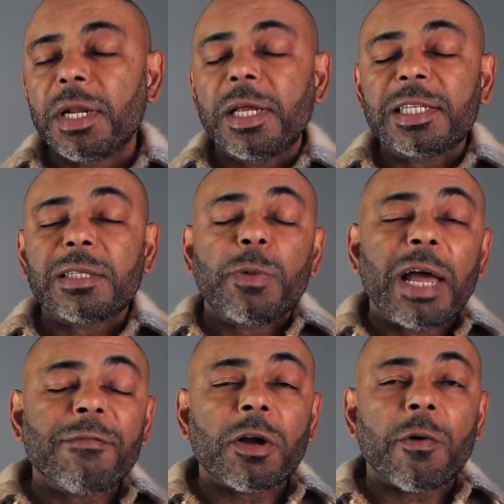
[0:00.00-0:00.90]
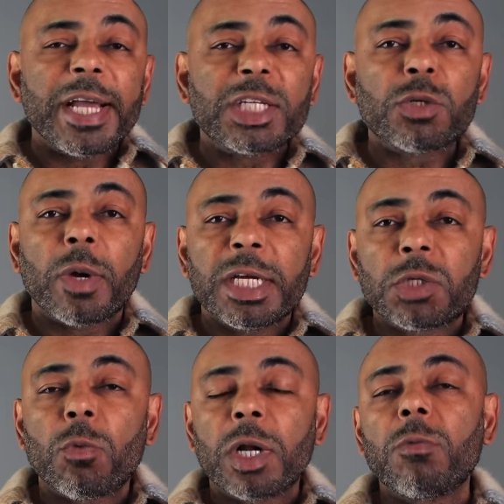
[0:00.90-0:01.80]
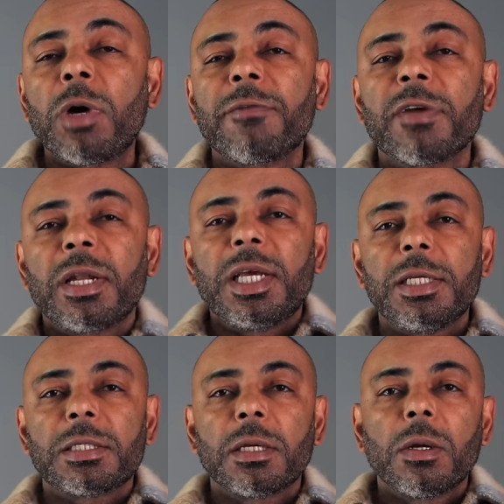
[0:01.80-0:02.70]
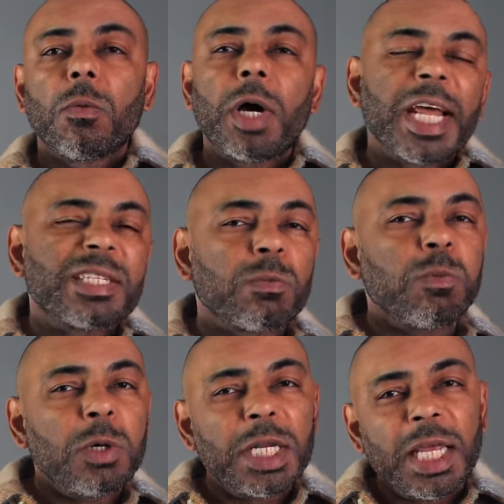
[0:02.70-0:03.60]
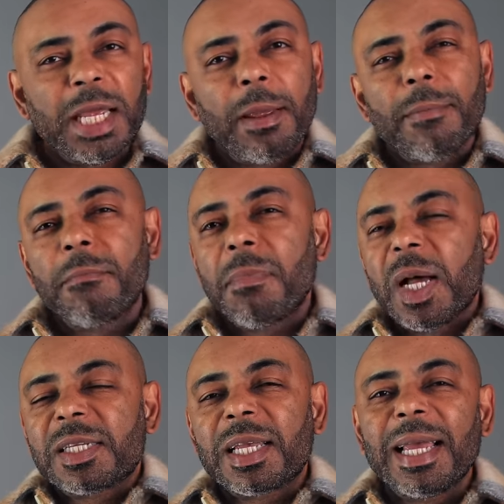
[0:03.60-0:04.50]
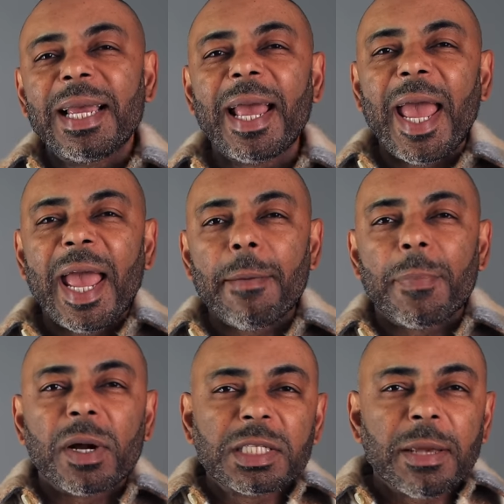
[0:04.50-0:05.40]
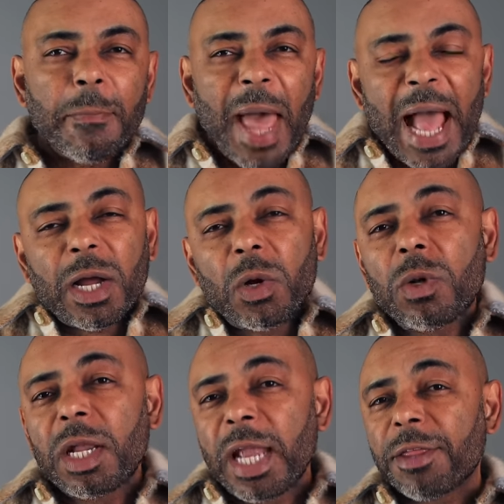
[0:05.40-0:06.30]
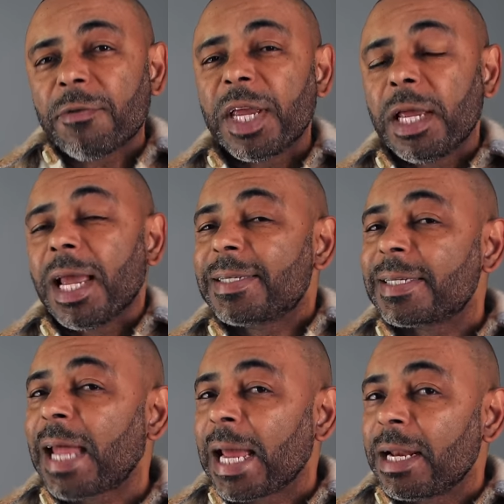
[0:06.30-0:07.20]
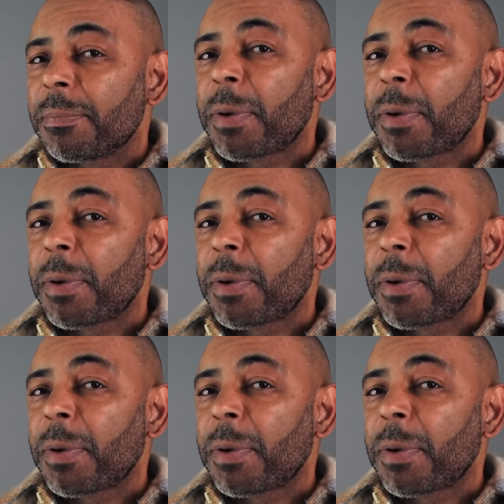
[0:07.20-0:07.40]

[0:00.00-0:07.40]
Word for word: the list, we have a great 2021 release. One that's woody, musky, amber, tobacco, leathery, and slightly